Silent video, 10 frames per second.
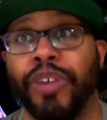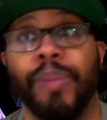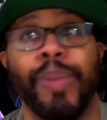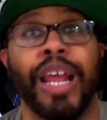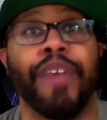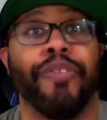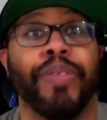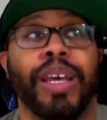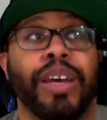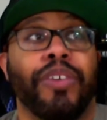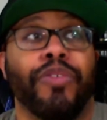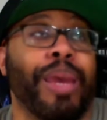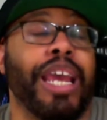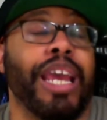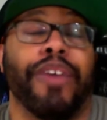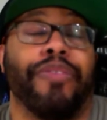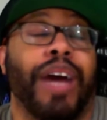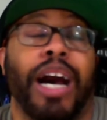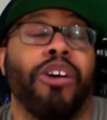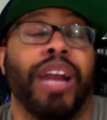I mean, if for me, if
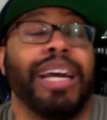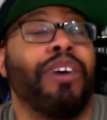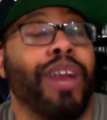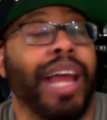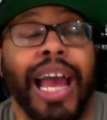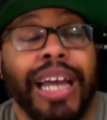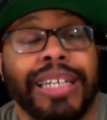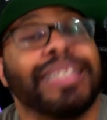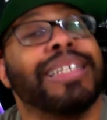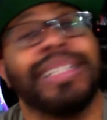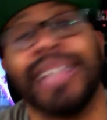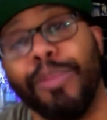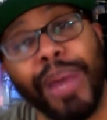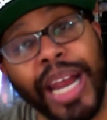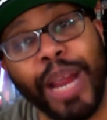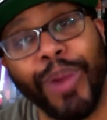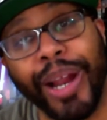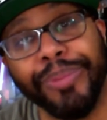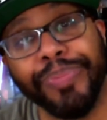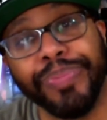all I all I ask to say my name
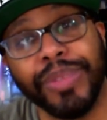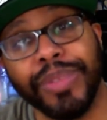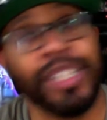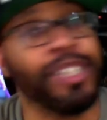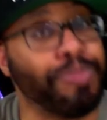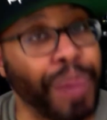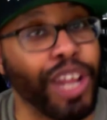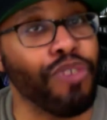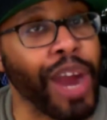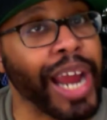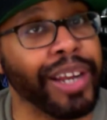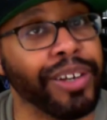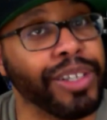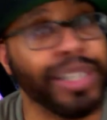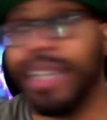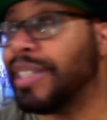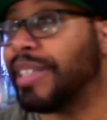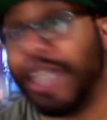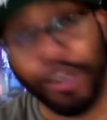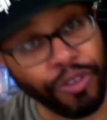right, spell it right,
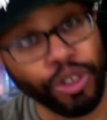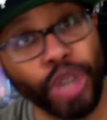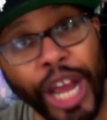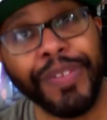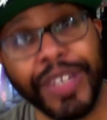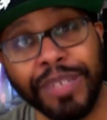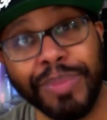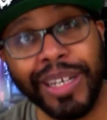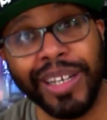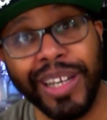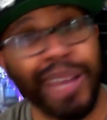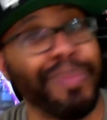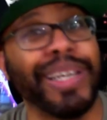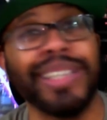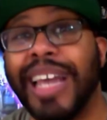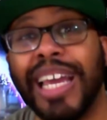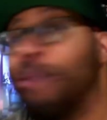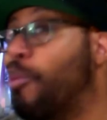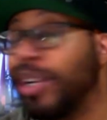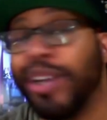send the foot traffic to me because
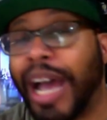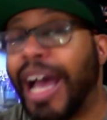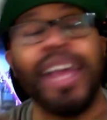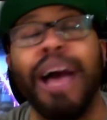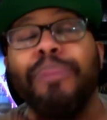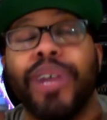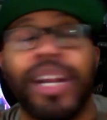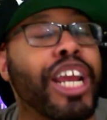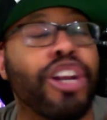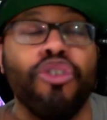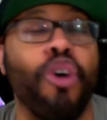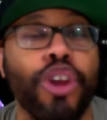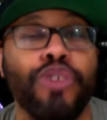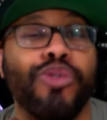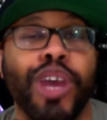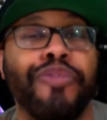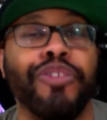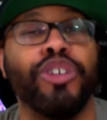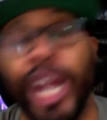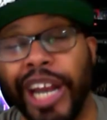what I, am gonna ignore you if you're
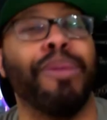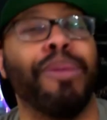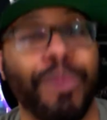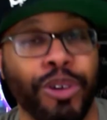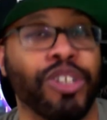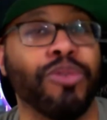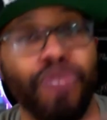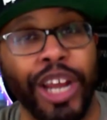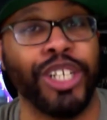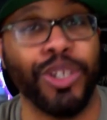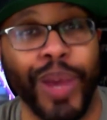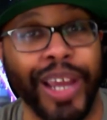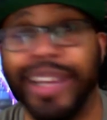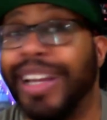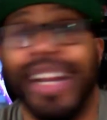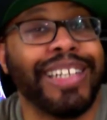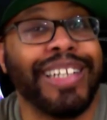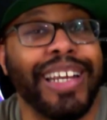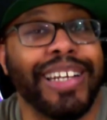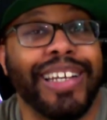trying to come at me on some crazy way. That's
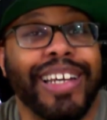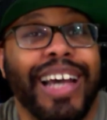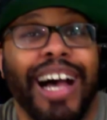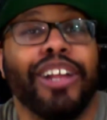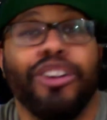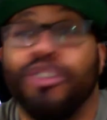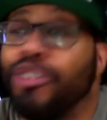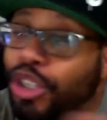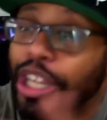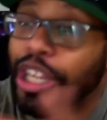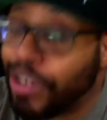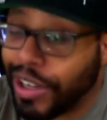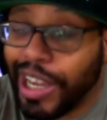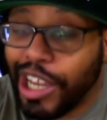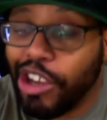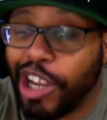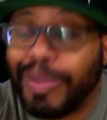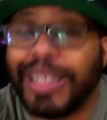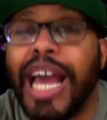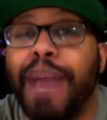it. I don't know. You could t- you could, you could
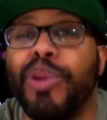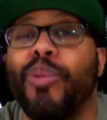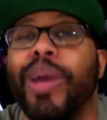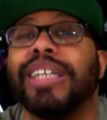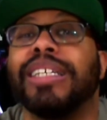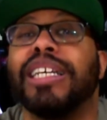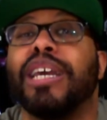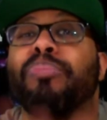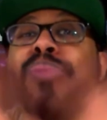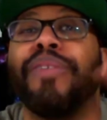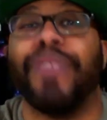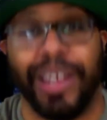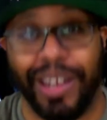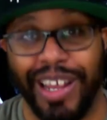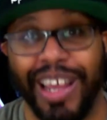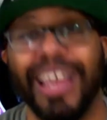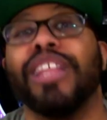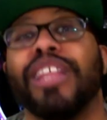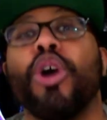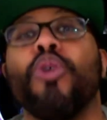be typing away into the oblivion.
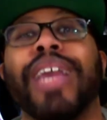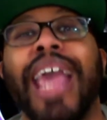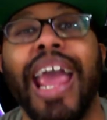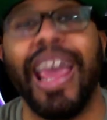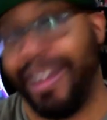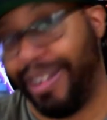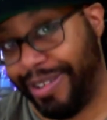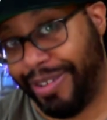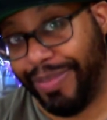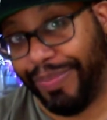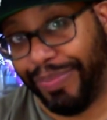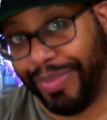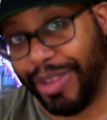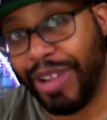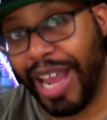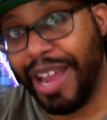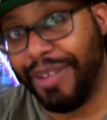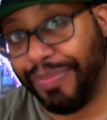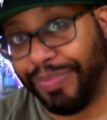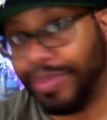Don't care. Okay?
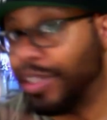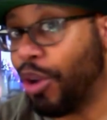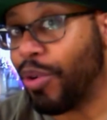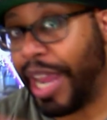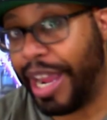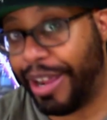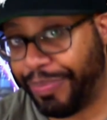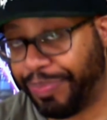Don't care.